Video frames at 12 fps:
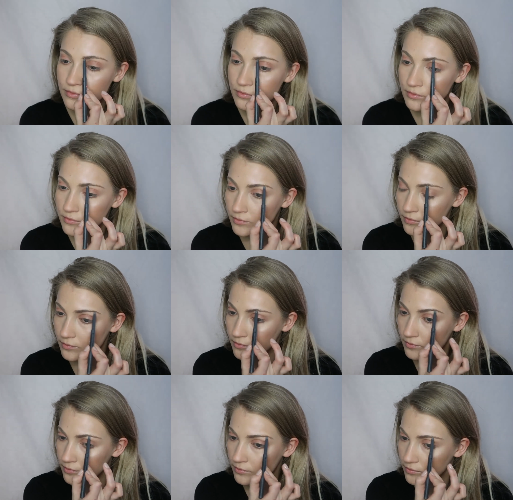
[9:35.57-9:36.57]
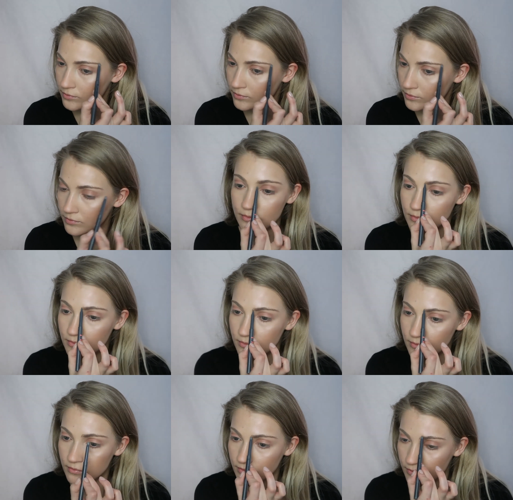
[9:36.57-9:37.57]

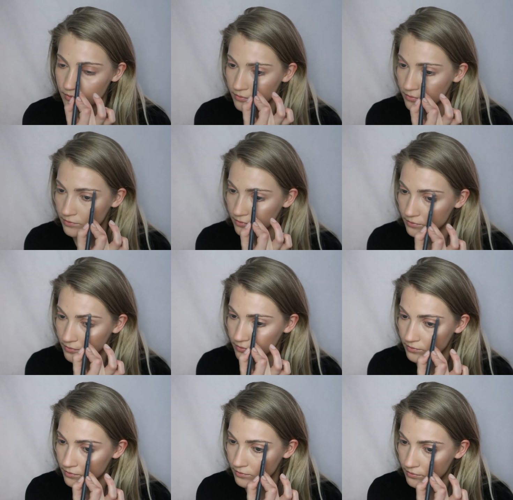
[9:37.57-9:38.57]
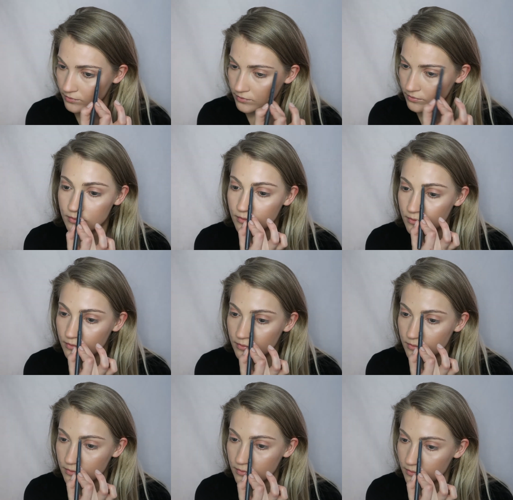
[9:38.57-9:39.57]

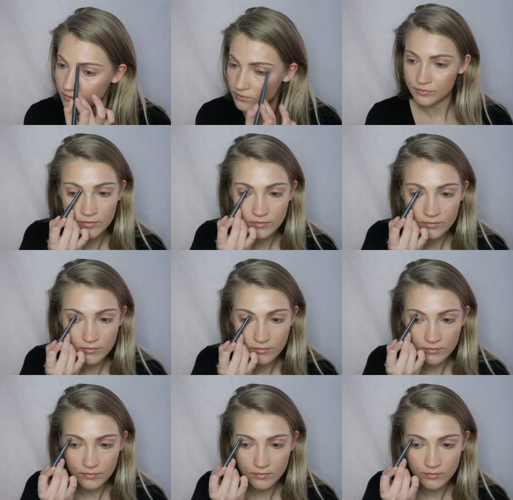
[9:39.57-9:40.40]
(silence)